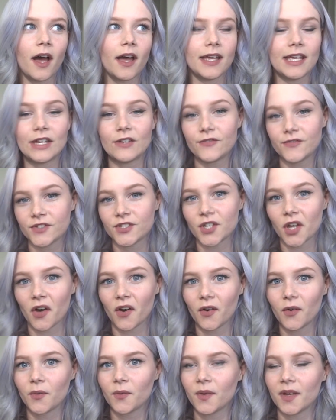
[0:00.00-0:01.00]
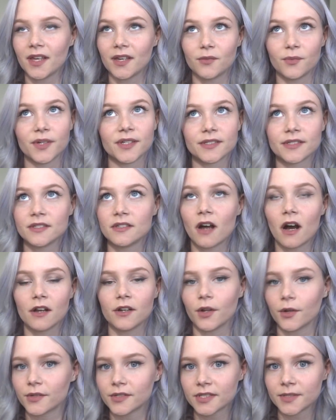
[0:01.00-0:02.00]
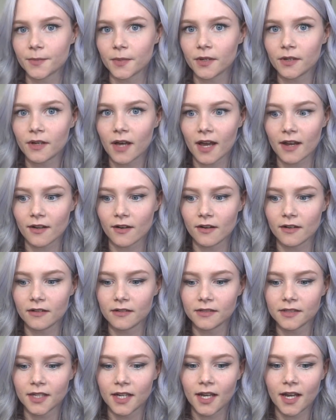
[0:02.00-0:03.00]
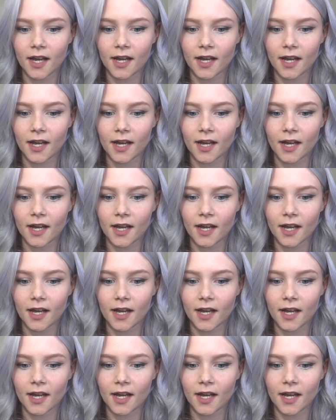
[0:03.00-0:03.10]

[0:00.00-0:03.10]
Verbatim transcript: If so, it was not noticeable at all.